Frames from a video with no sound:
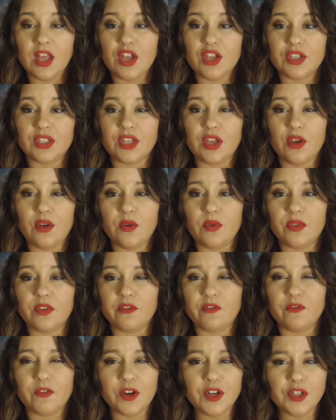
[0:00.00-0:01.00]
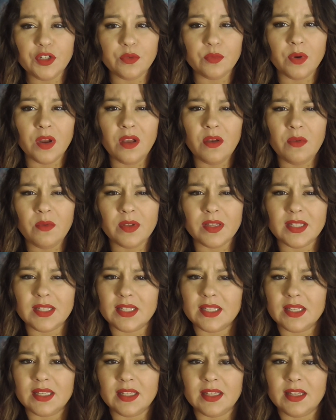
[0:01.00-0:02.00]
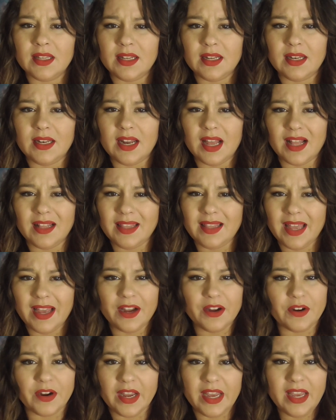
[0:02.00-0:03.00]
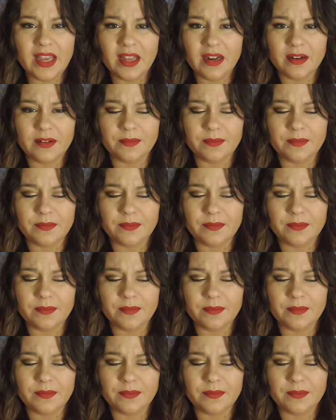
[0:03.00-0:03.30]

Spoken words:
So the first row was not that great.